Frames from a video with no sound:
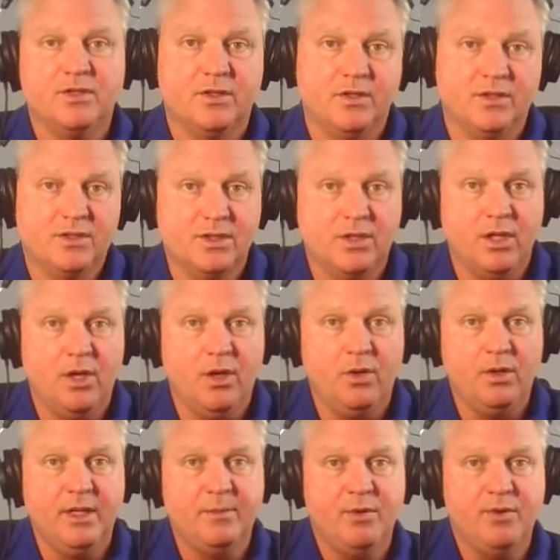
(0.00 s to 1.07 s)
So they'll
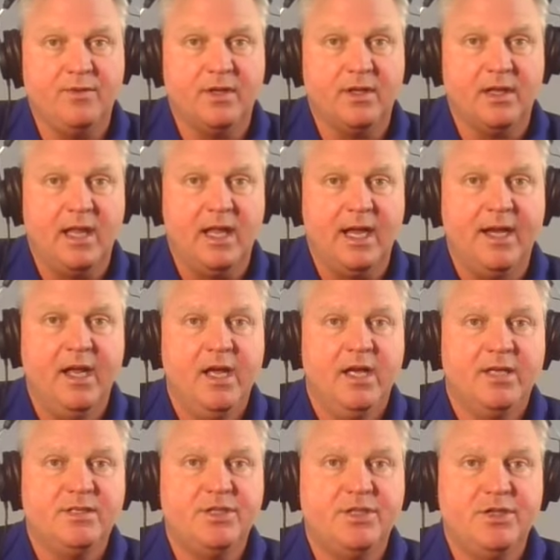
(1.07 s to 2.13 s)
slowly move to the line
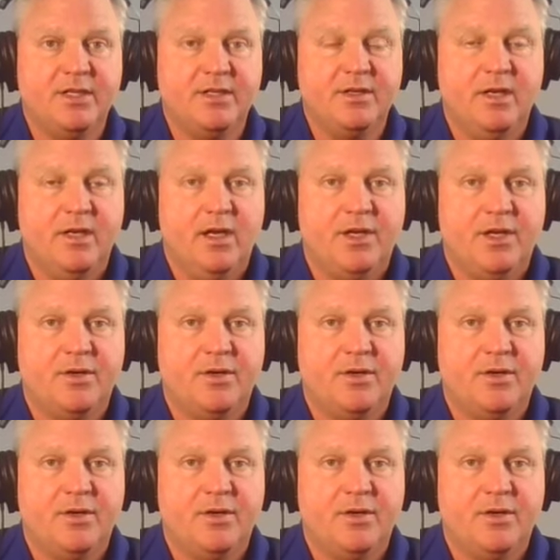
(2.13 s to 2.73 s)
so that you can,